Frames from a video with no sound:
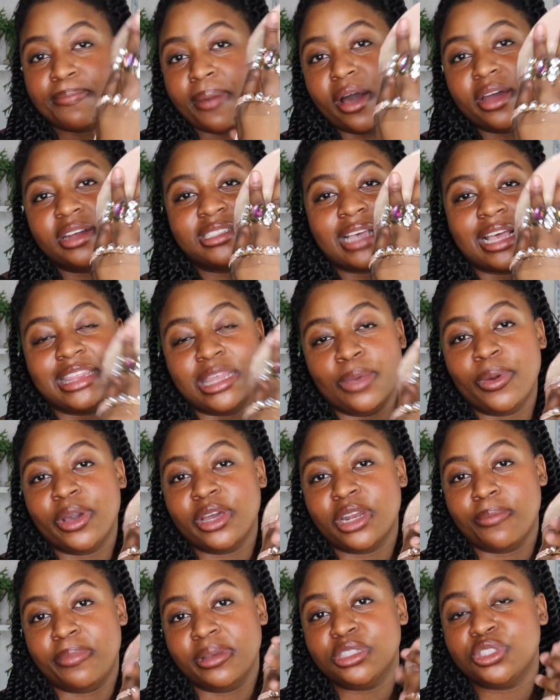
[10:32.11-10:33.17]
about is that they were
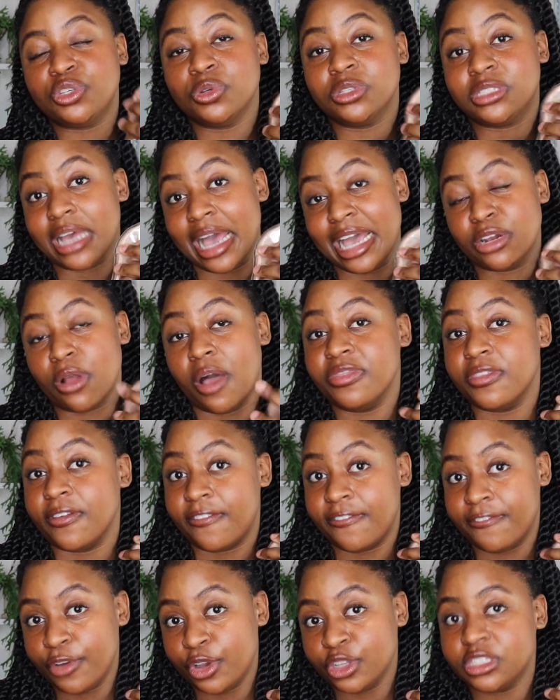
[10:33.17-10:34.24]
gonna be too tight on the
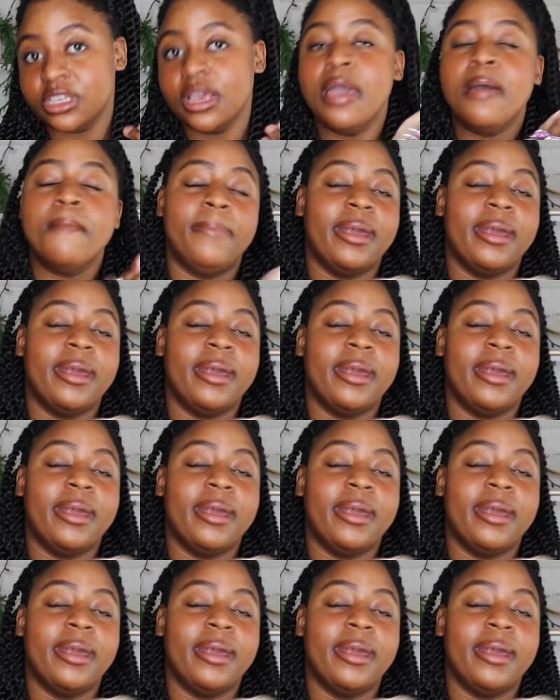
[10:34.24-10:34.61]
foot,